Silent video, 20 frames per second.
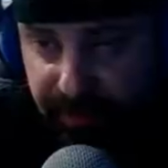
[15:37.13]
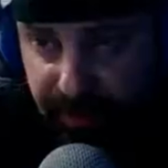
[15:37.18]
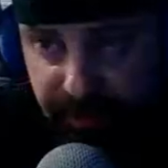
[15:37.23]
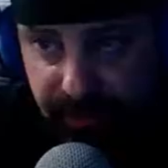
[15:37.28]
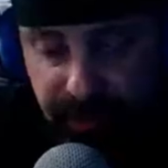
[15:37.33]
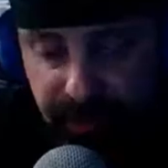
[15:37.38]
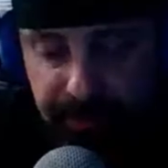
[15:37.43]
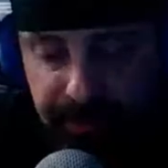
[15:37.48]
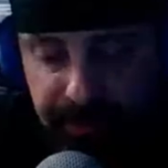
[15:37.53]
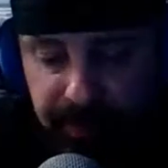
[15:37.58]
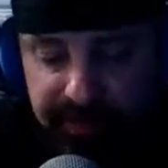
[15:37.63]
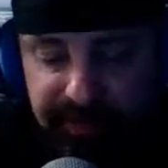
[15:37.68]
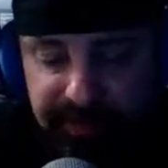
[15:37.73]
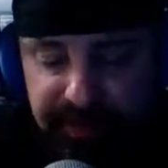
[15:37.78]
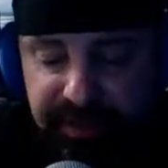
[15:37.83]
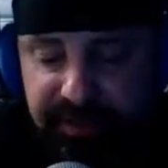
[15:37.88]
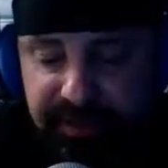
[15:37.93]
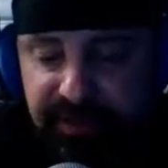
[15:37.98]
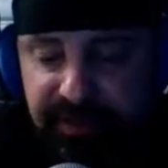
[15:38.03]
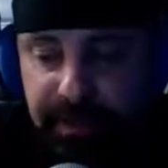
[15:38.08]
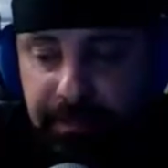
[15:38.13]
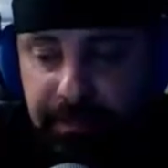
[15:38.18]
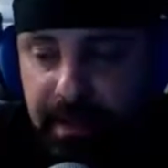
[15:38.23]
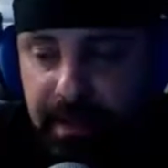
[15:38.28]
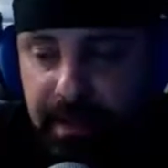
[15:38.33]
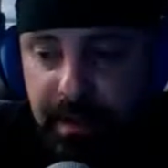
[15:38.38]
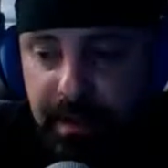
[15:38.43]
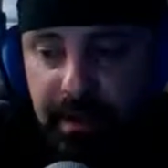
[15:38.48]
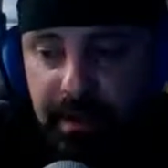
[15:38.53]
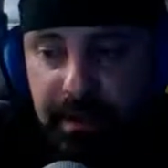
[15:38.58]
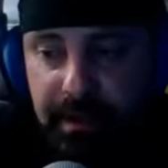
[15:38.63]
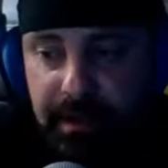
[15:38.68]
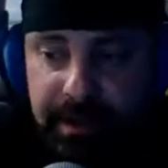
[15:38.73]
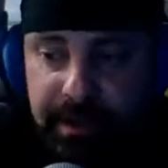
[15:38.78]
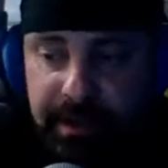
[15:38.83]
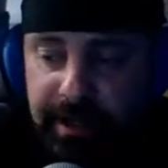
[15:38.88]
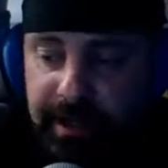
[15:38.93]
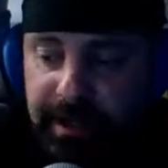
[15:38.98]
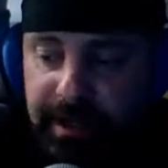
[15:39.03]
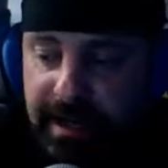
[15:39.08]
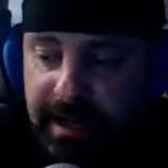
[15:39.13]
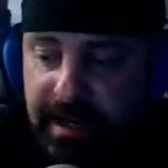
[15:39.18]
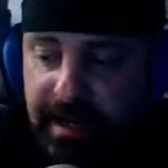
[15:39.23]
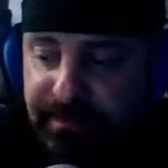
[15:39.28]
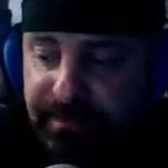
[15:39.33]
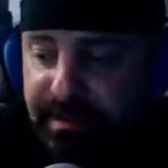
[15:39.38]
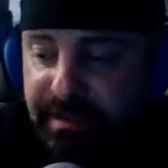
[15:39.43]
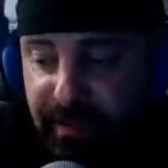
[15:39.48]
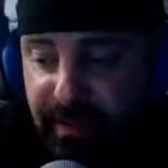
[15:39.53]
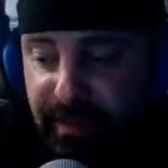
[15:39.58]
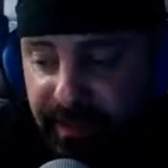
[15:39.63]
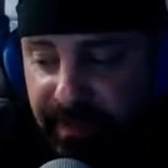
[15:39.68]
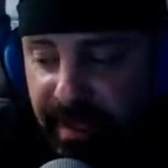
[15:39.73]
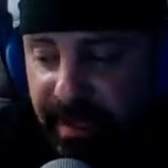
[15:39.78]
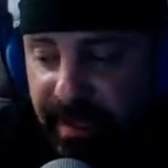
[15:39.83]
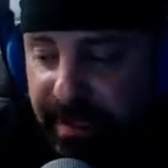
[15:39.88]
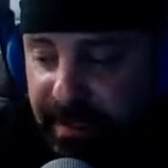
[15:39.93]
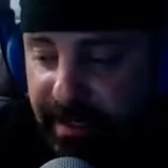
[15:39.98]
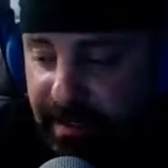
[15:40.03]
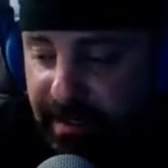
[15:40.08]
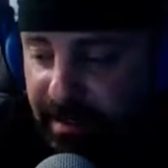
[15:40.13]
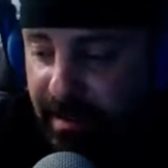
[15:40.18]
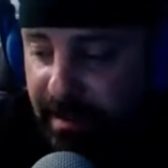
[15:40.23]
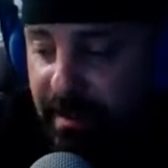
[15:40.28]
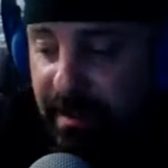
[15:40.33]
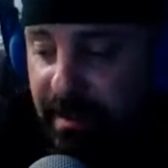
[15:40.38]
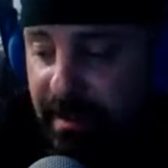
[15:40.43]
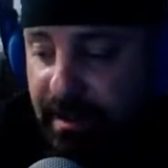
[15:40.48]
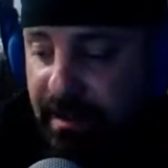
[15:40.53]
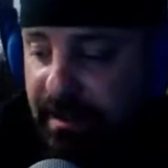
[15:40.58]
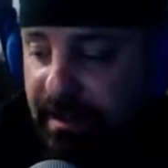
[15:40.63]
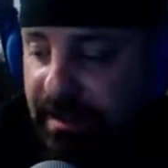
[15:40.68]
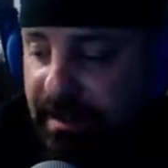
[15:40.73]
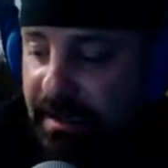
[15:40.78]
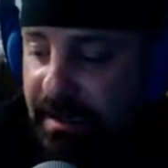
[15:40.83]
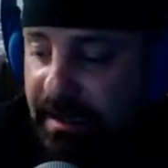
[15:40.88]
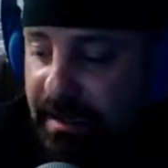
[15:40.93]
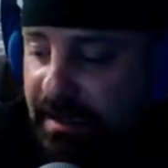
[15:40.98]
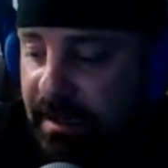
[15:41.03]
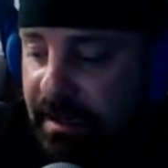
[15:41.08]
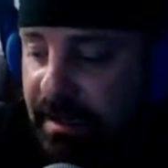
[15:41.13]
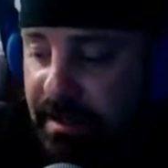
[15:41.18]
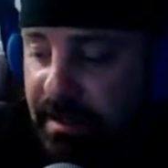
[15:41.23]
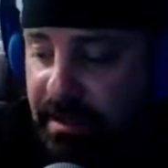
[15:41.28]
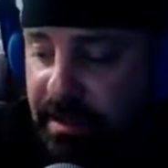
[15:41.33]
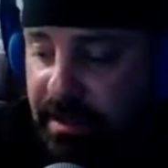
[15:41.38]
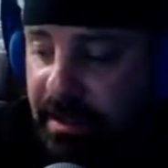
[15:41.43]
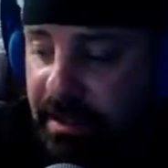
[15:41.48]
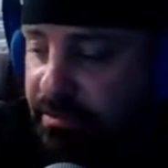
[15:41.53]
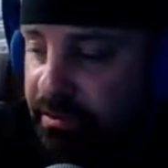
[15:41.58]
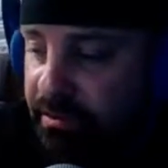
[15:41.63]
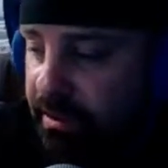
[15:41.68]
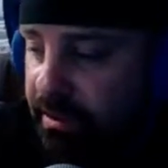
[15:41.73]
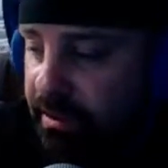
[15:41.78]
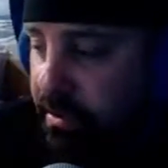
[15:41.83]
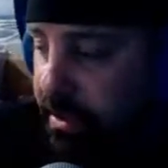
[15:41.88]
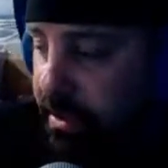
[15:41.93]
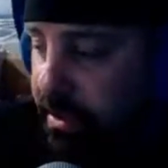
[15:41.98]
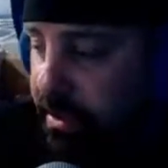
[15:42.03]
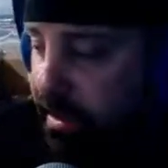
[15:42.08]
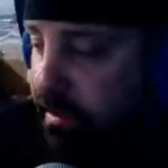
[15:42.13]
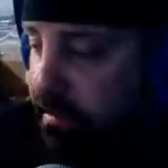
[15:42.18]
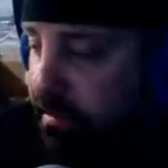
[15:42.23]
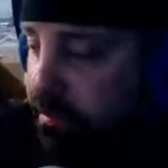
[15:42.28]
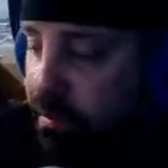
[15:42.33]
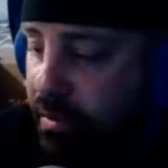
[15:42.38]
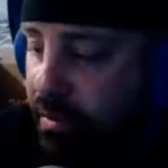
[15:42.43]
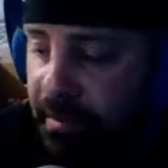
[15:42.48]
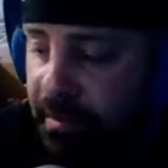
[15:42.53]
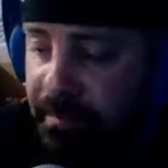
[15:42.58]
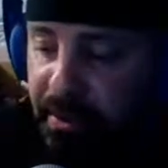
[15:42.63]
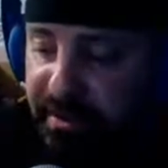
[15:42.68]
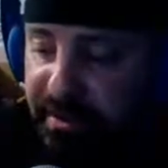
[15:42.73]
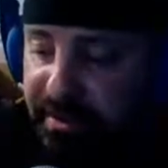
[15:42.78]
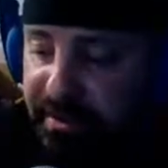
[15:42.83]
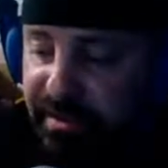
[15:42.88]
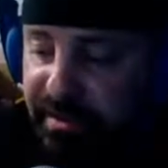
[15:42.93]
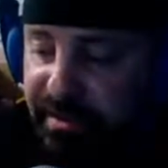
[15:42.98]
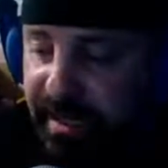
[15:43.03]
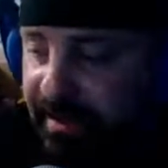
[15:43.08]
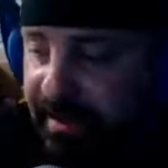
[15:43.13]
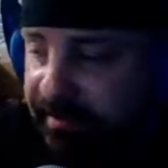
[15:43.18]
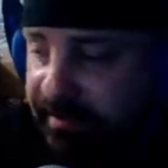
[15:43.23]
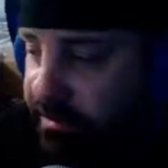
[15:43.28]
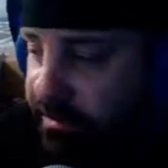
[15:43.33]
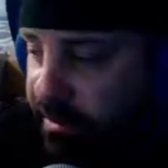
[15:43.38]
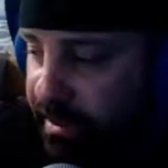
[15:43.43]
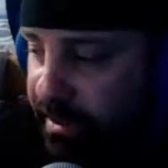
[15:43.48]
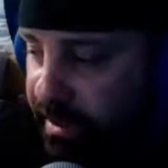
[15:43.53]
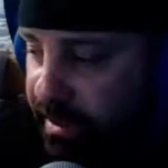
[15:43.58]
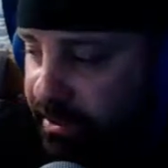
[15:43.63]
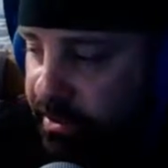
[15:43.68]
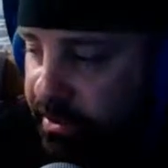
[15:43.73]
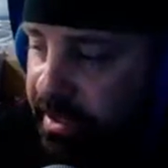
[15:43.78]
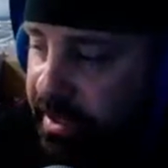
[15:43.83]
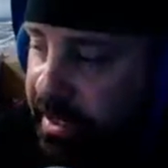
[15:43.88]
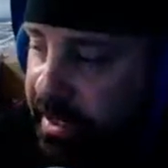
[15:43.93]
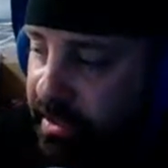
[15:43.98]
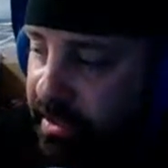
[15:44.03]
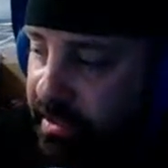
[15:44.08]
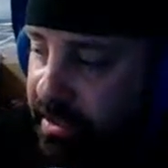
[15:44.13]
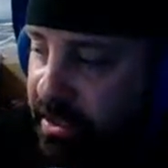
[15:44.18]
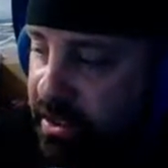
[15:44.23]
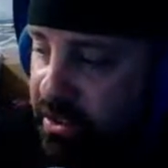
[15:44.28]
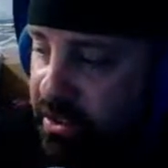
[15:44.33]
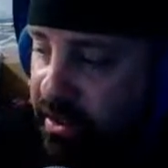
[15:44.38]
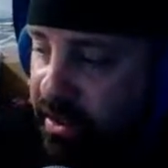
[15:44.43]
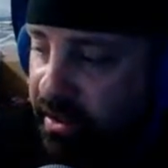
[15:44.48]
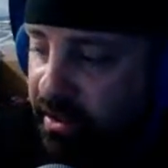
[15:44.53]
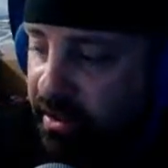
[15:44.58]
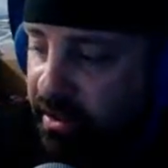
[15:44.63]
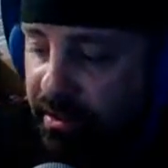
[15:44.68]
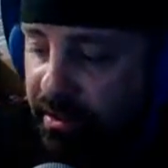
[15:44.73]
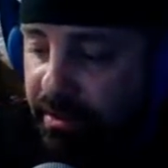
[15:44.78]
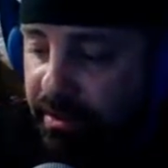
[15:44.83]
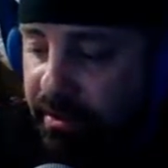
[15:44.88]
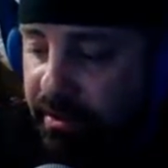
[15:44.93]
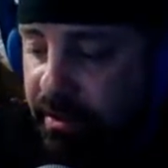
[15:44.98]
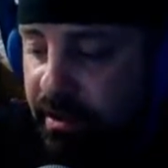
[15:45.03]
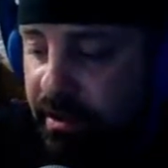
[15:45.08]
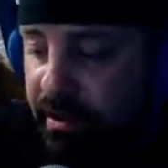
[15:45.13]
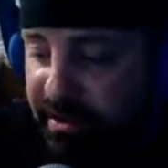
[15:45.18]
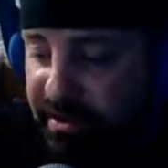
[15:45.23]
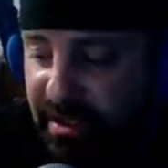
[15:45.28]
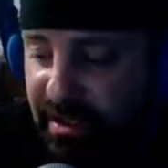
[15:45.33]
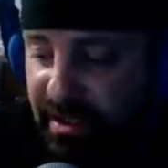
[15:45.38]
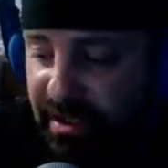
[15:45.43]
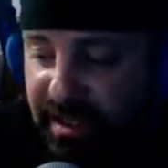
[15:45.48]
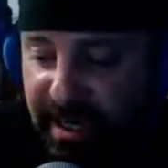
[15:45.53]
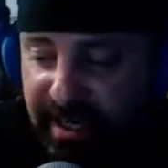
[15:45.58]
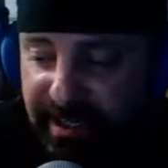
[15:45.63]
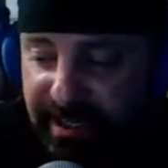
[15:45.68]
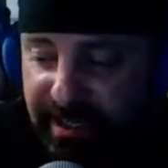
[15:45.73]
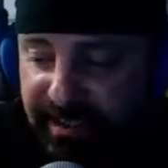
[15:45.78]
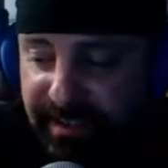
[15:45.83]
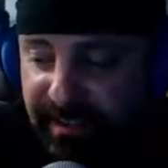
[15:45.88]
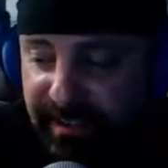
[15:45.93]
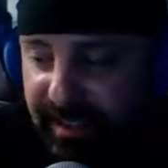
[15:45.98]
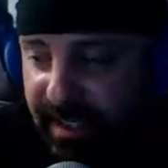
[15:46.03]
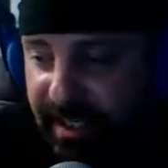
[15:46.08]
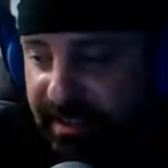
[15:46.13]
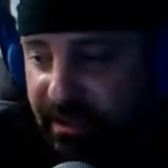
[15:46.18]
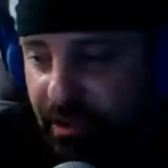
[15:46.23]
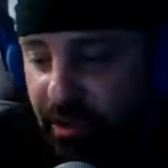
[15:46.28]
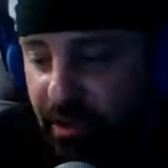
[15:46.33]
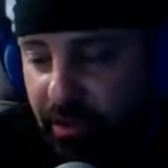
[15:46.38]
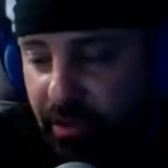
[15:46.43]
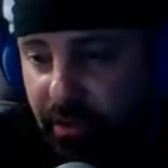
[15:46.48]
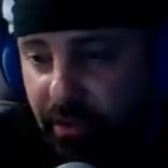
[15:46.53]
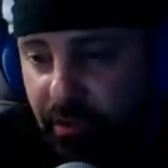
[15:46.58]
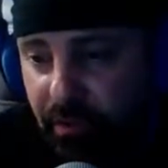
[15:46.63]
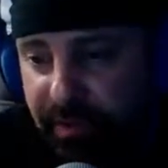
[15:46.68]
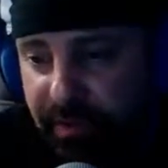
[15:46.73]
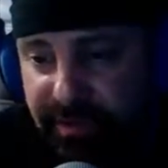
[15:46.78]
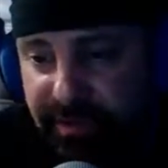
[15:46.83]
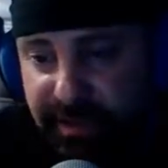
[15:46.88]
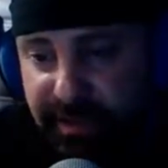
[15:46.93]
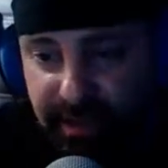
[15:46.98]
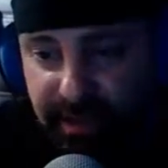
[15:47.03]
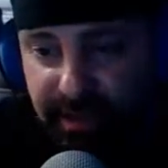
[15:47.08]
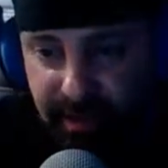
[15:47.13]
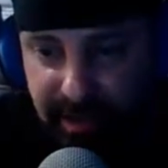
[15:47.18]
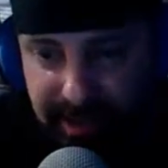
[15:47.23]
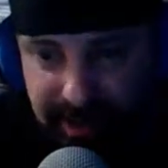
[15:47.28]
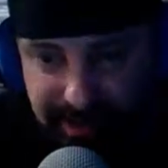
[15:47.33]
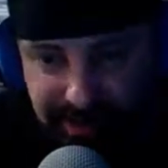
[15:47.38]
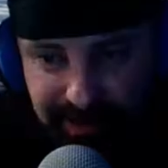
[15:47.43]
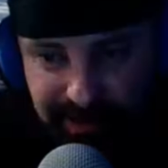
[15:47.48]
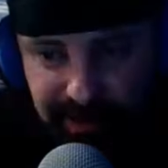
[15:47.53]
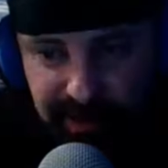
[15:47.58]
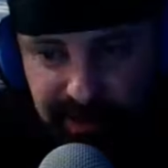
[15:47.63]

a two-party system, they're going to have this divide in the country where one person's after another, and you're either, there's a line in the sand, you're either on one side or the other.